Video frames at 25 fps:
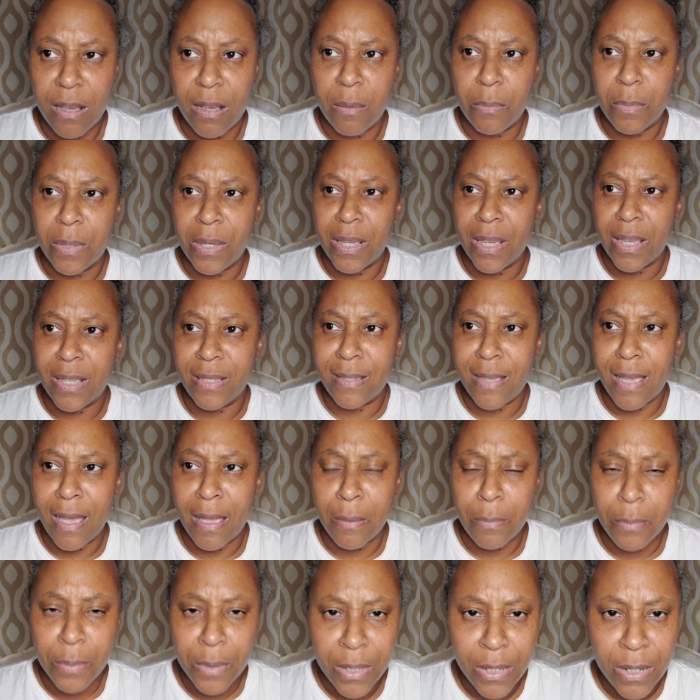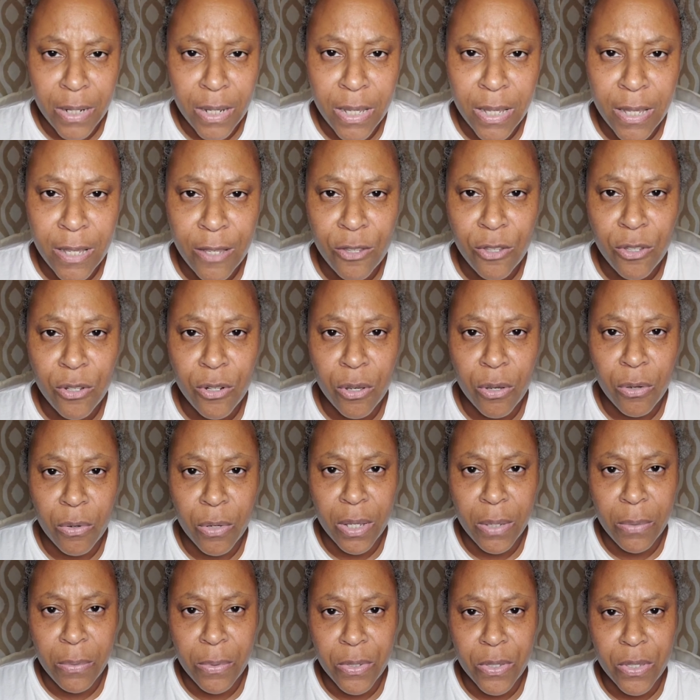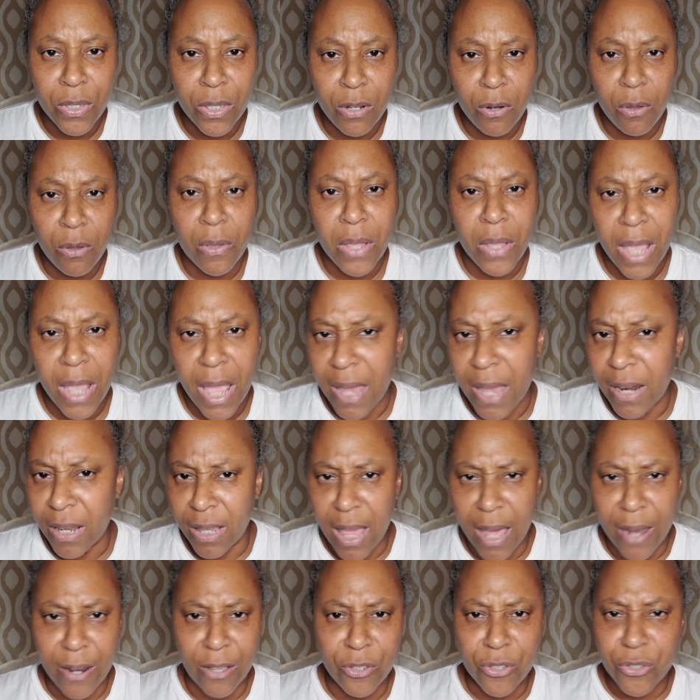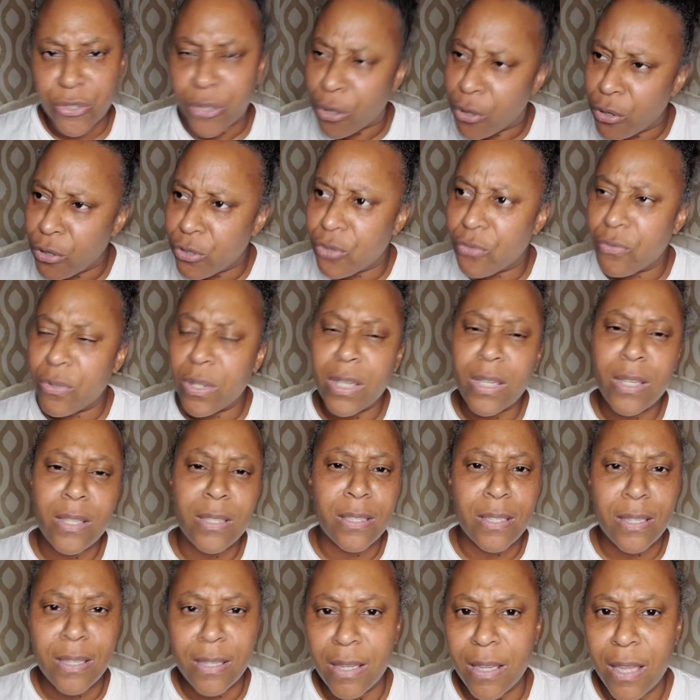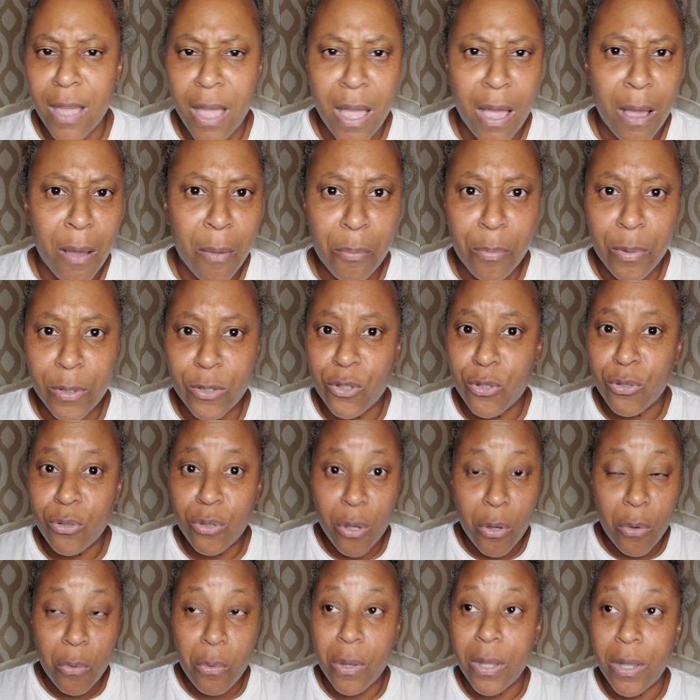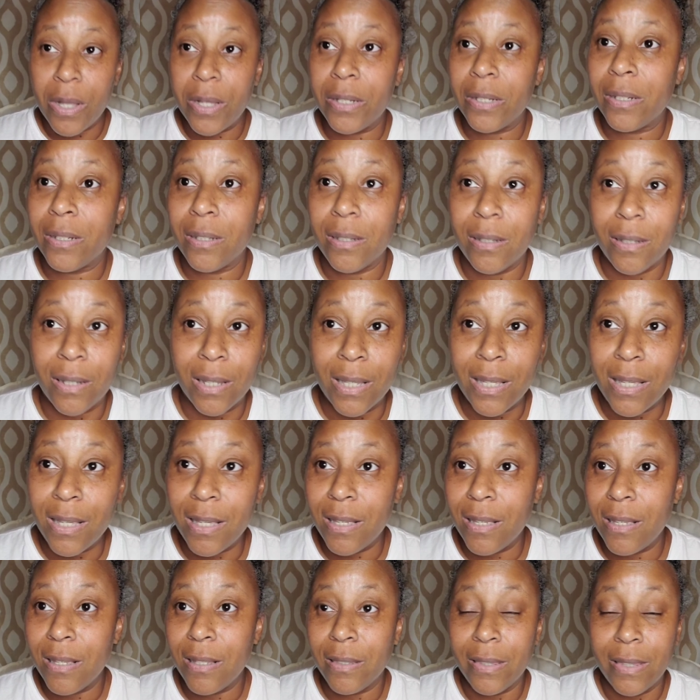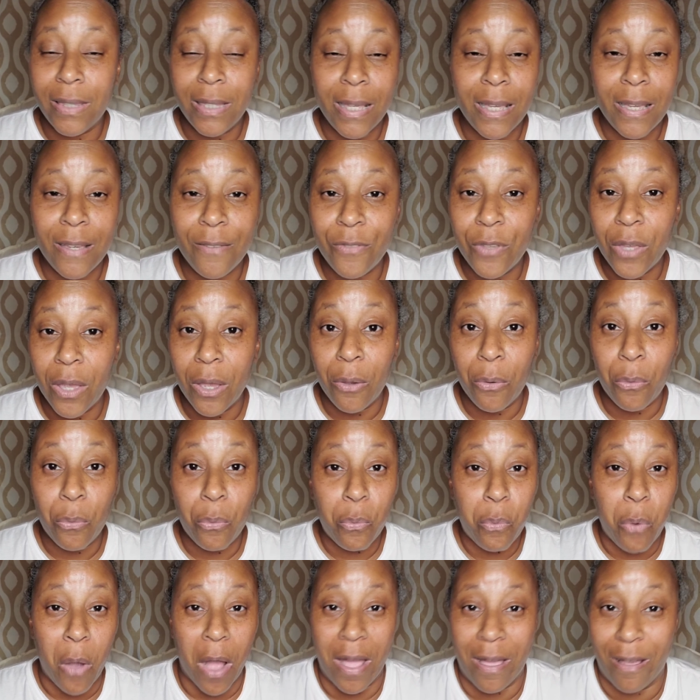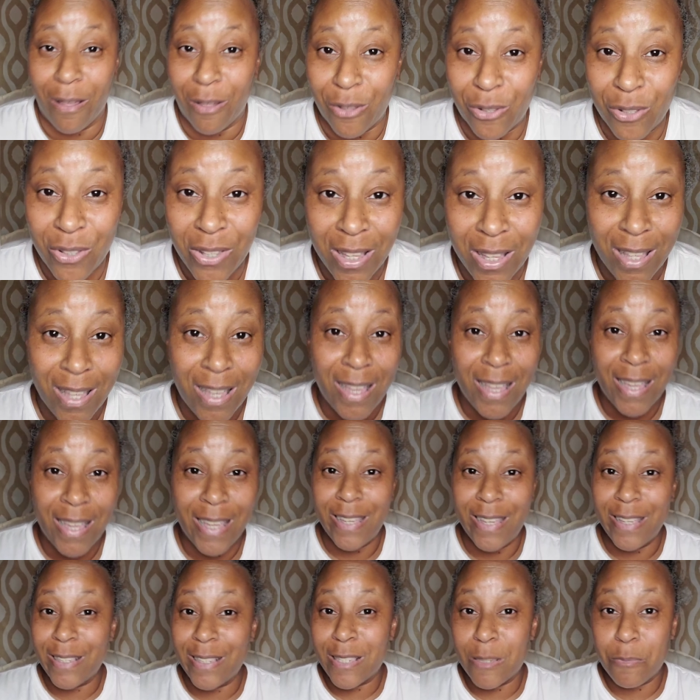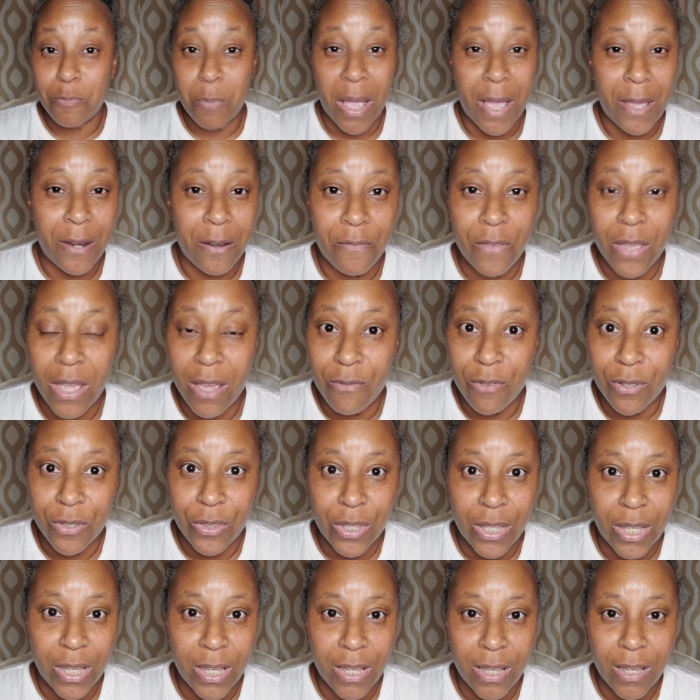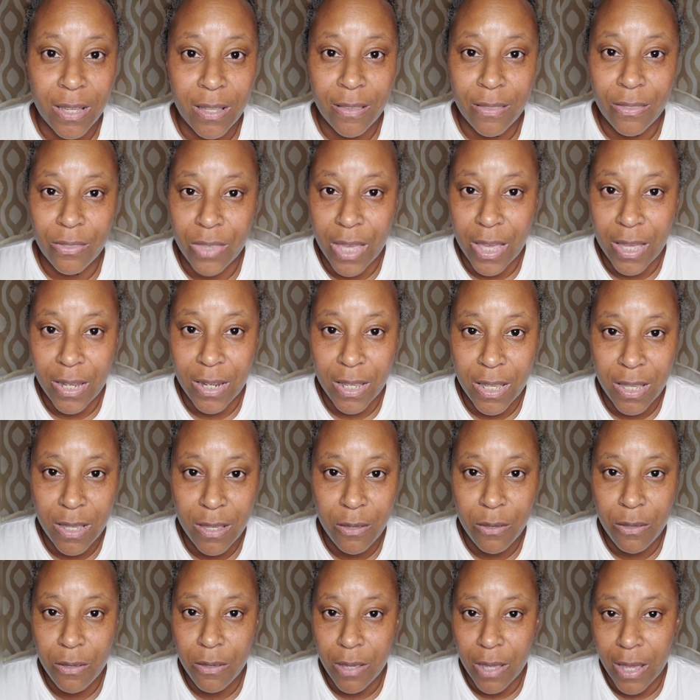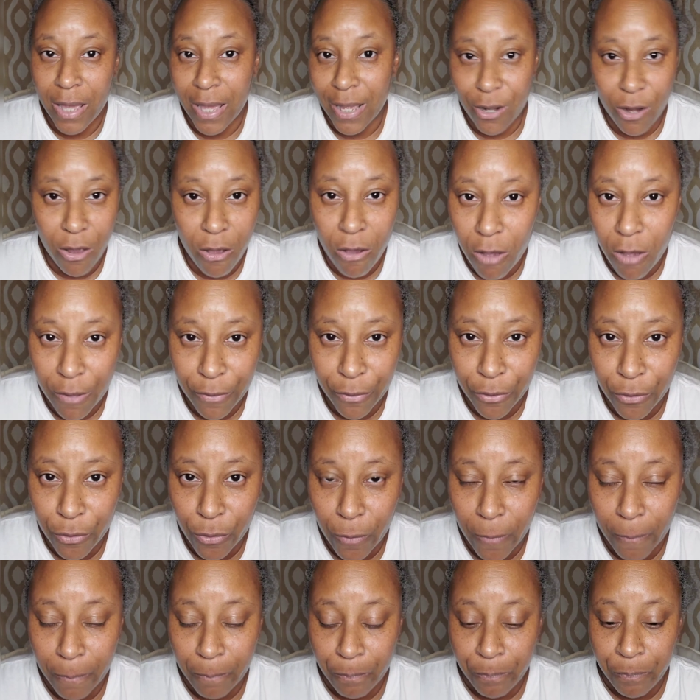He had diabetes. You know, he had a lot of surgeries. But you know what? He lived well in spite of everything that he had gone through.